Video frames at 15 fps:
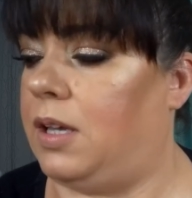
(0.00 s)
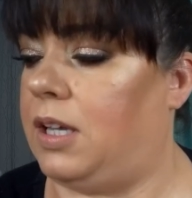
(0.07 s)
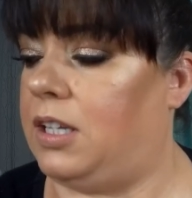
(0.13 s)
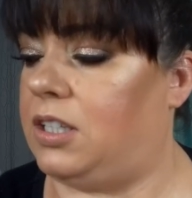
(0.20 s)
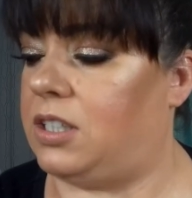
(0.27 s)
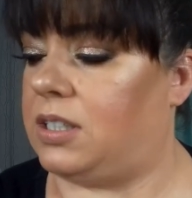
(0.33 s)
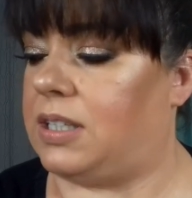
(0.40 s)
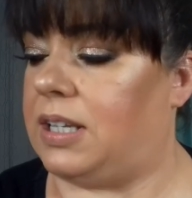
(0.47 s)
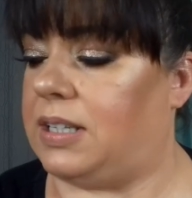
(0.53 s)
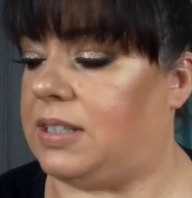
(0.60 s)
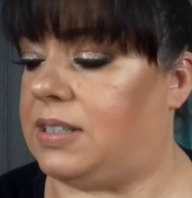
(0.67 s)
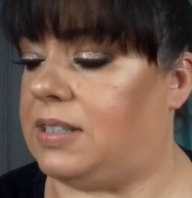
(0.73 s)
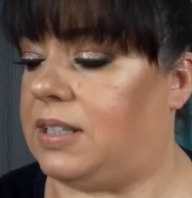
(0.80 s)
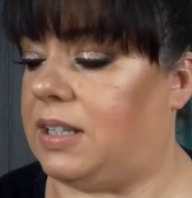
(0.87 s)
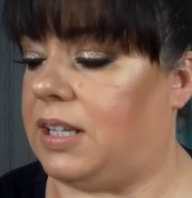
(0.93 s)
he's just getting
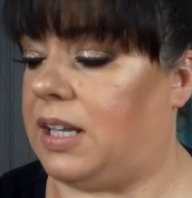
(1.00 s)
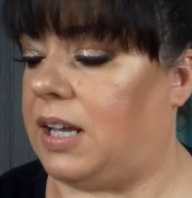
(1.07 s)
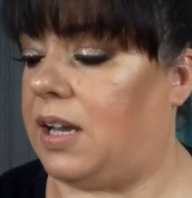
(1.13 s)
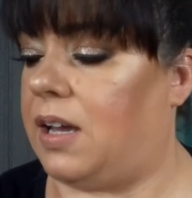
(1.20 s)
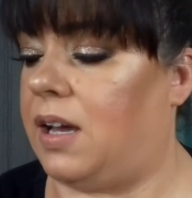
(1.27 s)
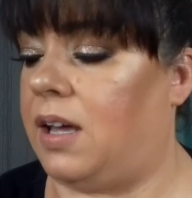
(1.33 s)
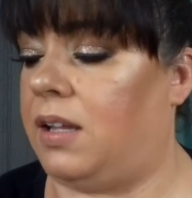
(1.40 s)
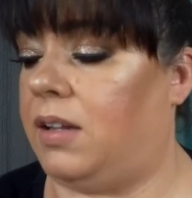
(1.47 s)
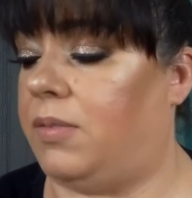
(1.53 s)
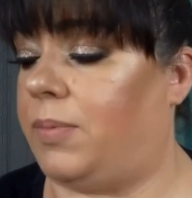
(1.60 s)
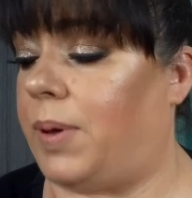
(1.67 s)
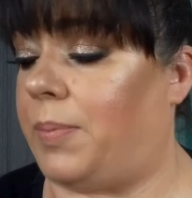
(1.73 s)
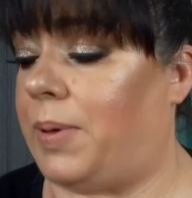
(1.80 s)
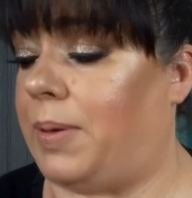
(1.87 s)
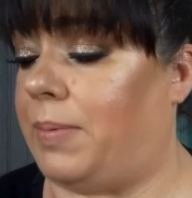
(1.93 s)
silly. I love
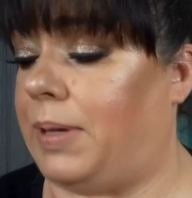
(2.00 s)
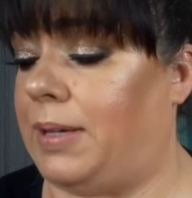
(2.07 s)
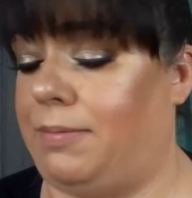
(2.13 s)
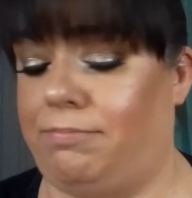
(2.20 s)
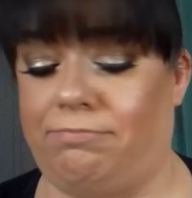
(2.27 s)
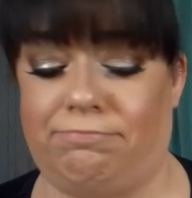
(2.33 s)
my baby.